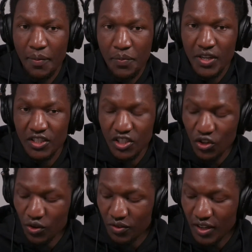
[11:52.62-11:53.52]
PhD
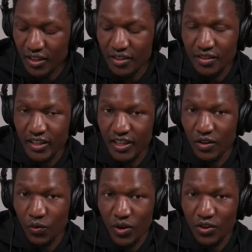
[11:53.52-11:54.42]
offer. Then
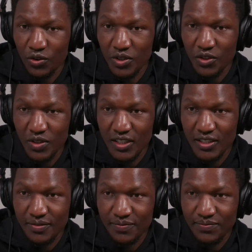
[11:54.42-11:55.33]
why don't we do it?
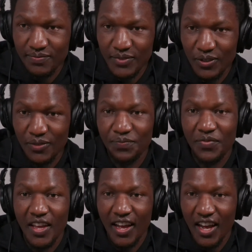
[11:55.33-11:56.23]
So
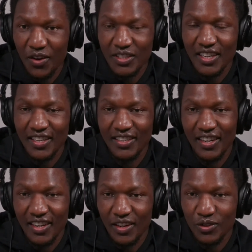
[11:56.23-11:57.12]
I went ahead
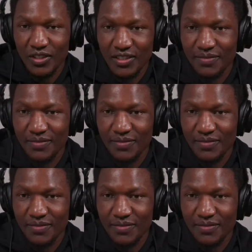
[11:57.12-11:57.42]
and I was